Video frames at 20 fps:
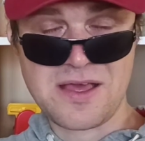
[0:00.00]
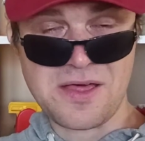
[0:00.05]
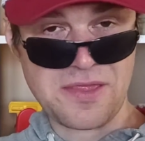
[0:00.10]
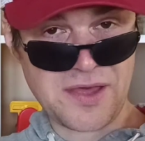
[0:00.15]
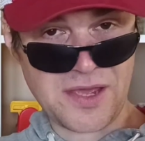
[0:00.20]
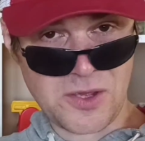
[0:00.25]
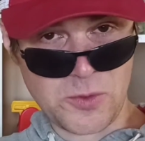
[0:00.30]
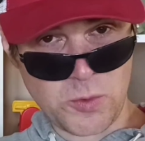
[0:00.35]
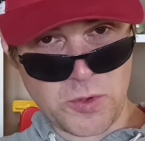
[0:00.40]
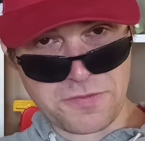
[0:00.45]

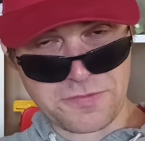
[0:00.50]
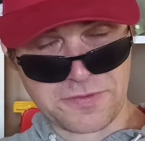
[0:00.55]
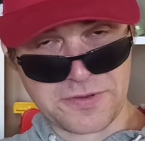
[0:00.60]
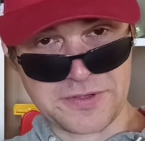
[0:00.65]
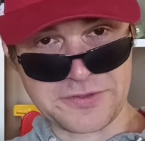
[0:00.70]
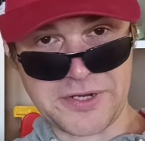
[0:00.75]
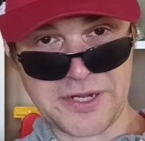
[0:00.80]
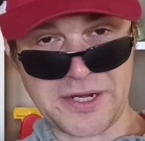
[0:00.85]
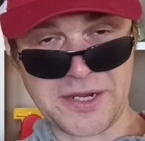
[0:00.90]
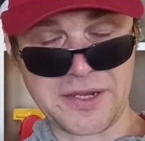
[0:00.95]
they with
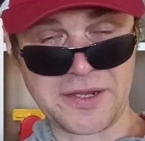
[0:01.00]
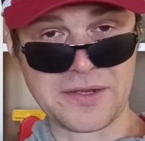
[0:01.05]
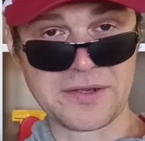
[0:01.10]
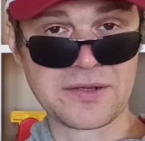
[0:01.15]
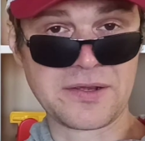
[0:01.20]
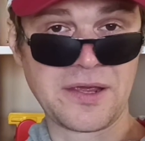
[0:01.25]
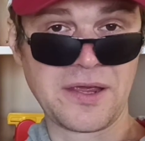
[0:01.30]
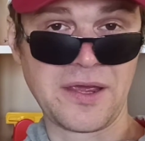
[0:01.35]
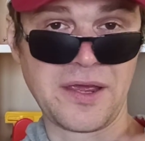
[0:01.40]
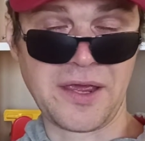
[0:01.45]
gray
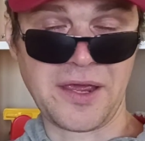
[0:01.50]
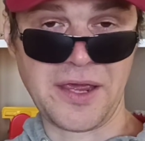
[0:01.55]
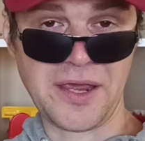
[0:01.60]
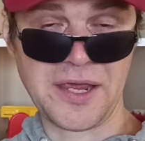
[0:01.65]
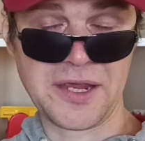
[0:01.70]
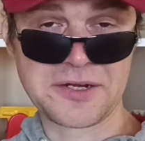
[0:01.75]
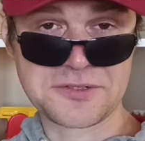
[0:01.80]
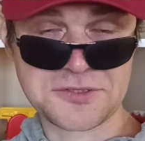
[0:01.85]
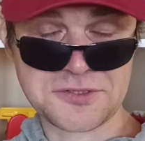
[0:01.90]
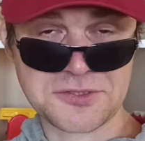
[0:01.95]

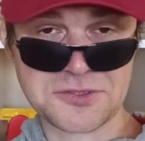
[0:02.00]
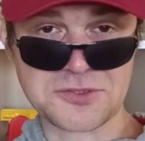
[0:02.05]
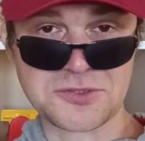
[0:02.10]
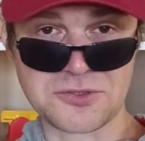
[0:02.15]
hairs,